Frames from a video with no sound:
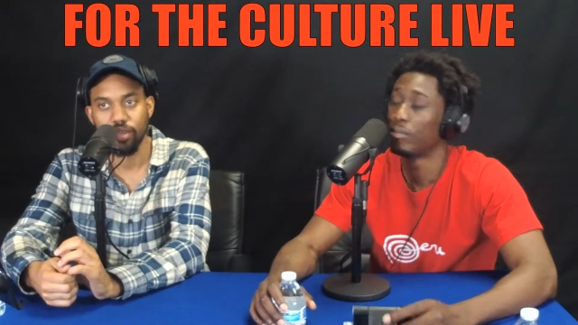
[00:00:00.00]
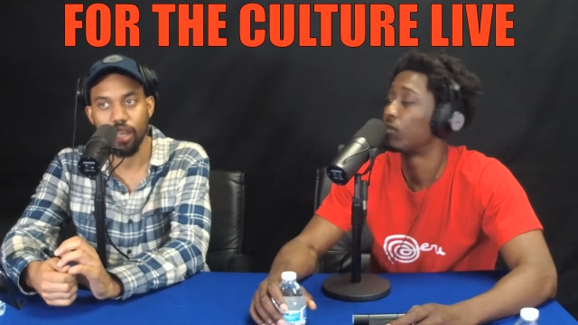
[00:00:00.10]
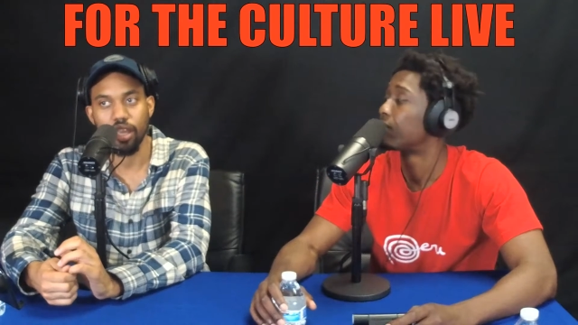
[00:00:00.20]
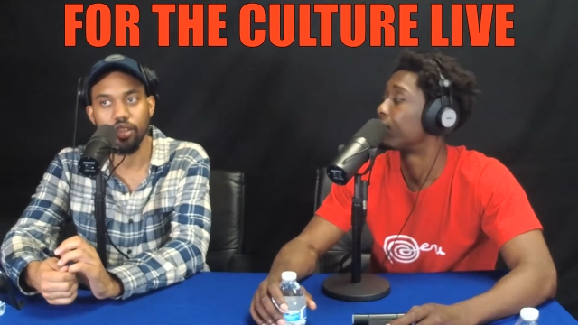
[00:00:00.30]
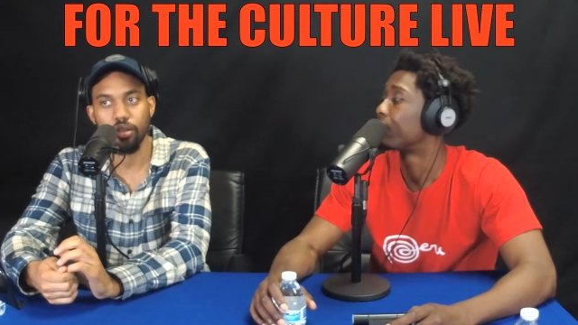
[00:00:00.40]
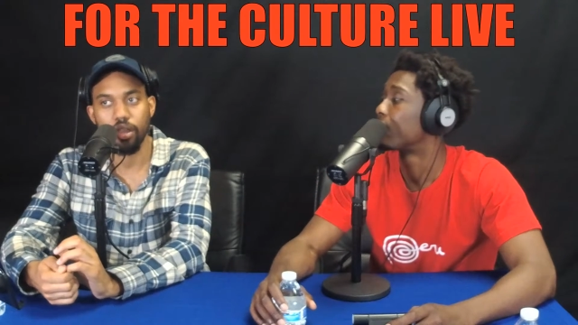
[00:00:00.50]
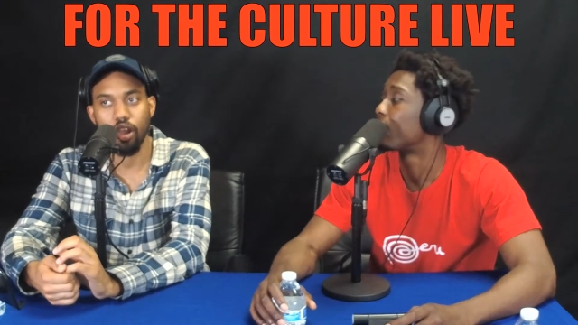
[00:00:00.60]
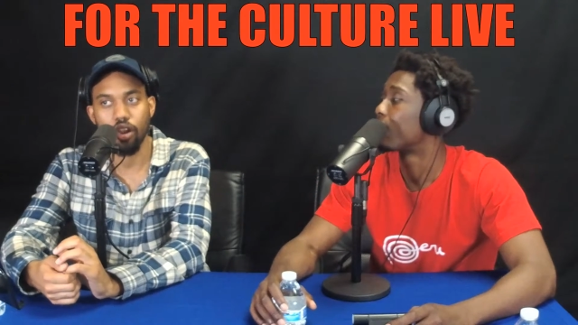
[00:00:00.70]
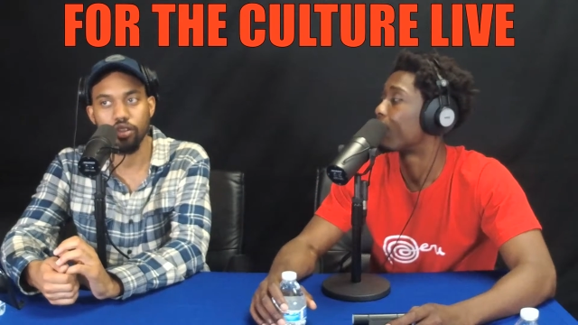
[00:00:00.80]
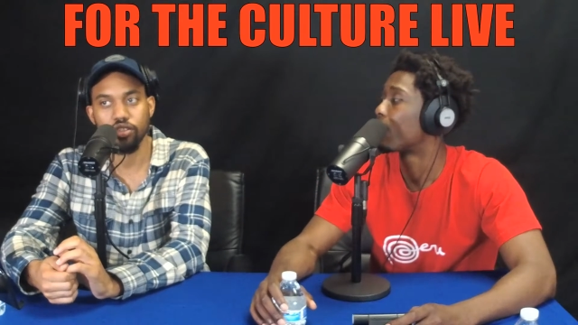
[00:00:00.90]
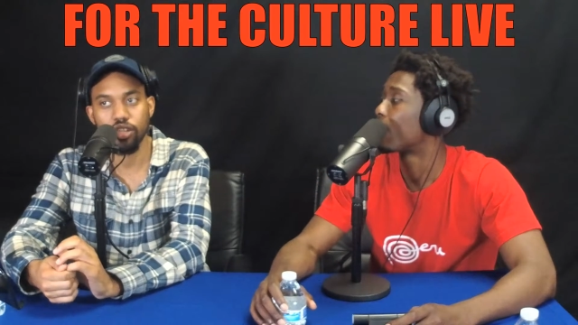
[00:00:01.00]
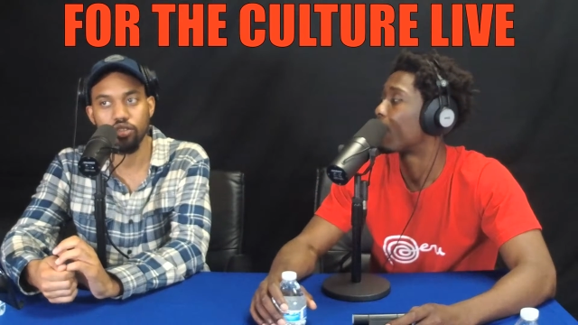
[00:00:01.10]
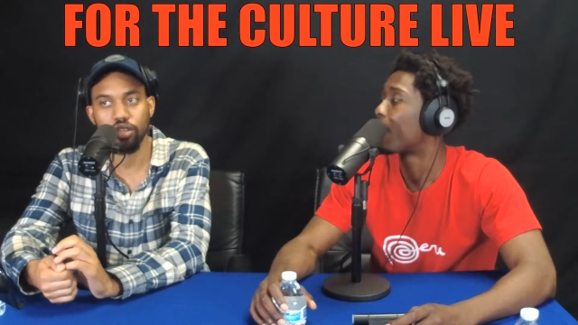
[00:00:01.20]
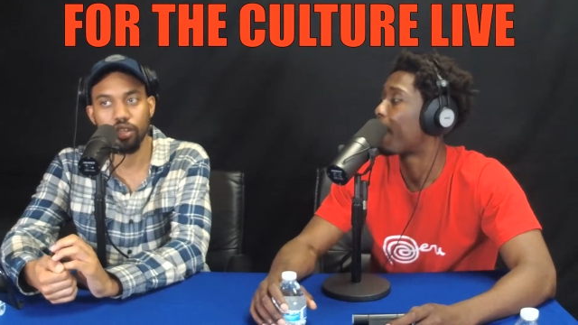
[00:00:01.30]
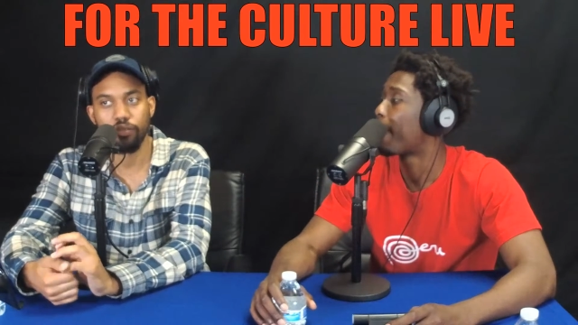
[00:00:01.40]
Speaker 1: Any other artists that
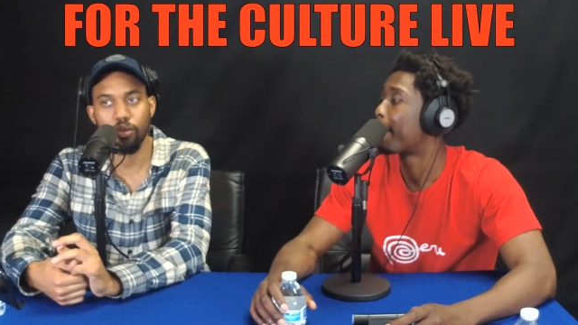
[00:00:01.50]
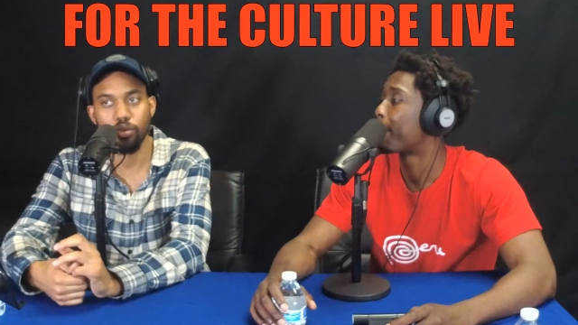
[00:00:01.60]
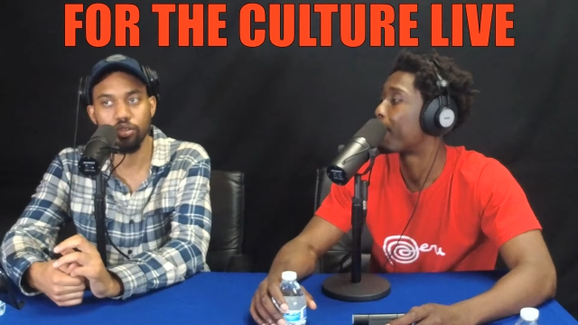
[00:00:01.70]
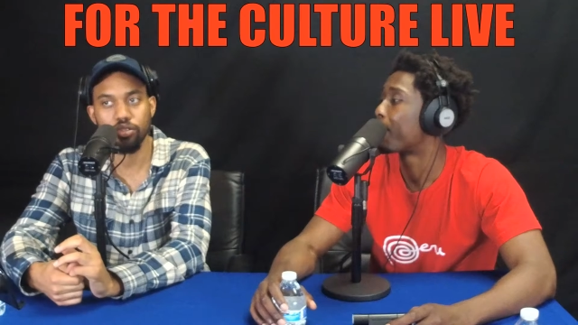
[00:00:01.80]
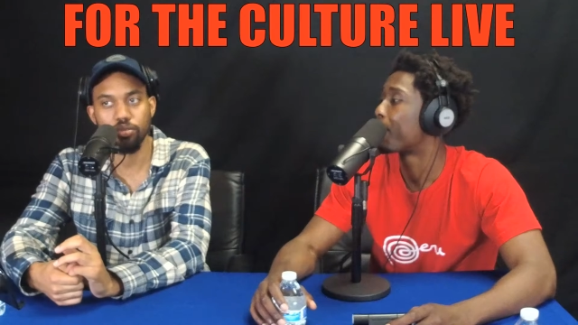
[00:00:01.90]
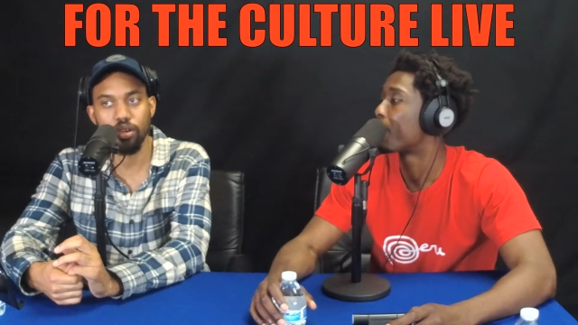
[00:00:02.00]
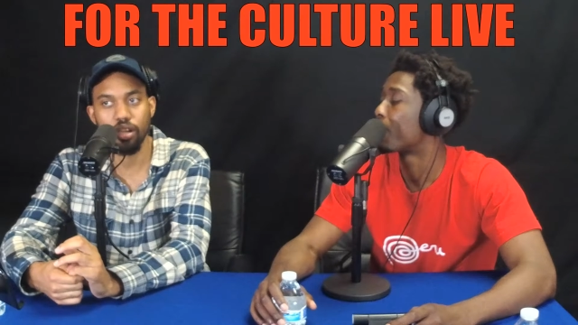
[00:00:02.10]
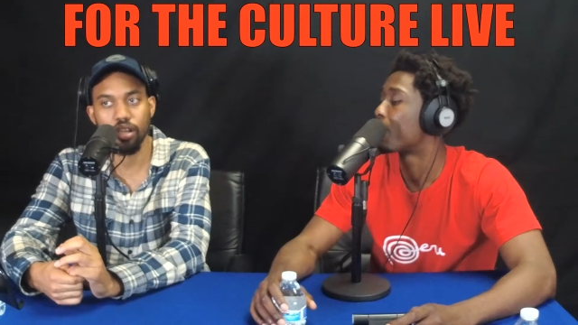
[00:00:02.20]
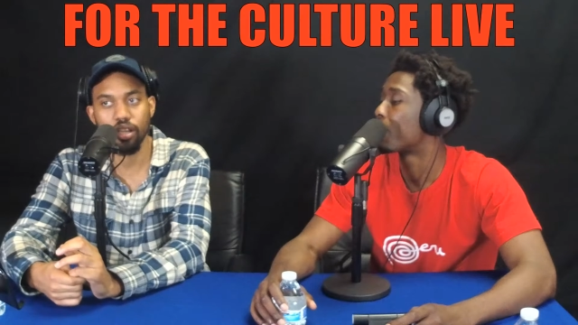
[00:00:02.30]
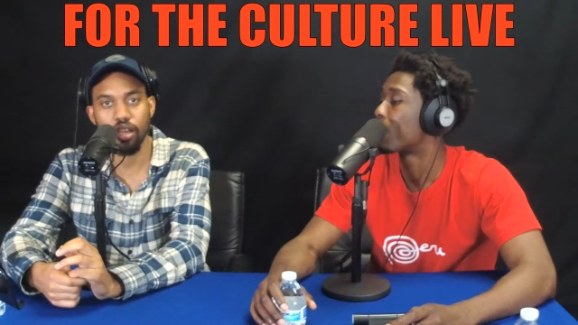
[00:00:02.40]
you're looking forward to uh,